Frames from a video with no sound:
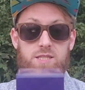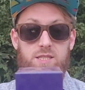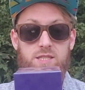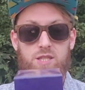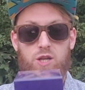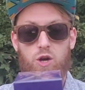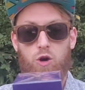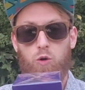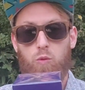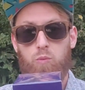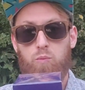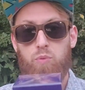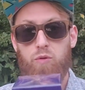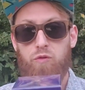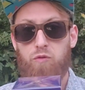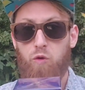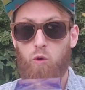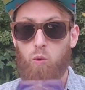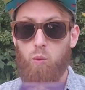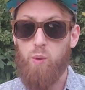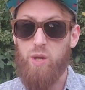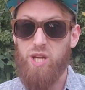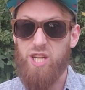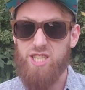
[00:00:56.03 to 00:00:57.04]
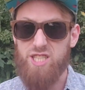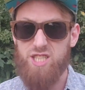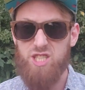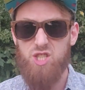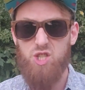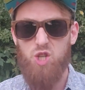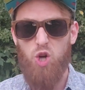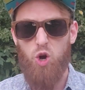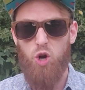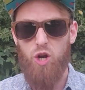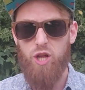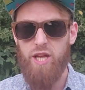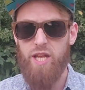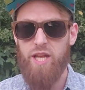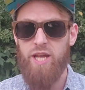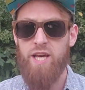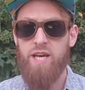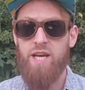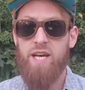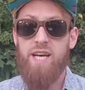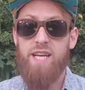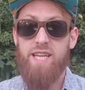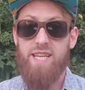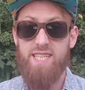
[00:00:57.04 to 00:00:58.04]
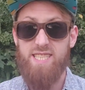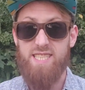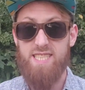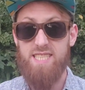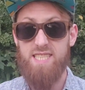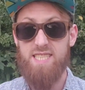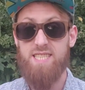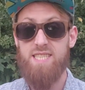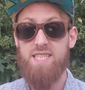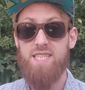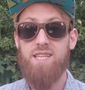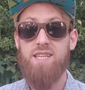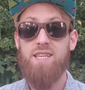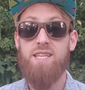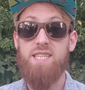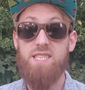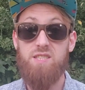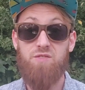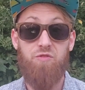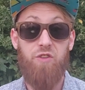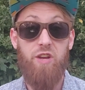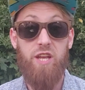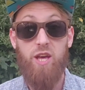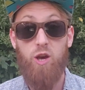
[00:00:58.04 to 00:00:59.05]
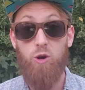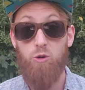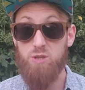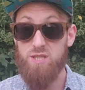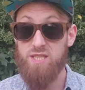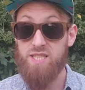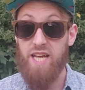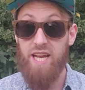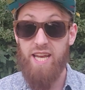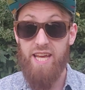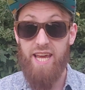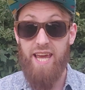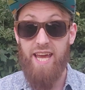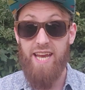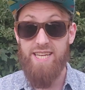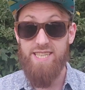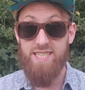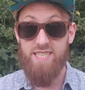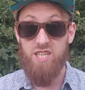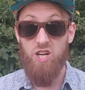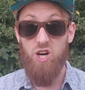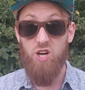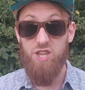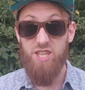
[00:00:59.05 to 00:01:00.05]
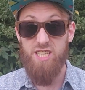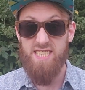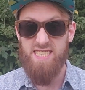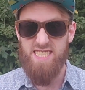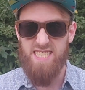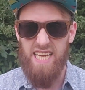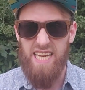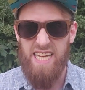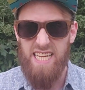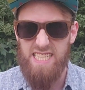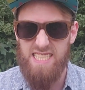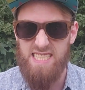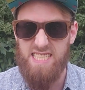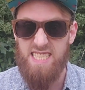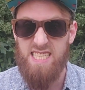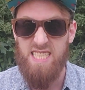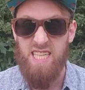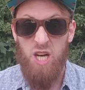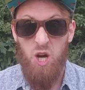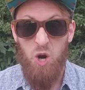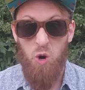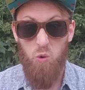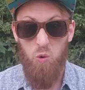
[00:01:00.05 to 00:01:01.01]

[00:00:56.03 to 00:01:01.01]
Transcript: So, before we get started, this video is dedicated to all the sinners,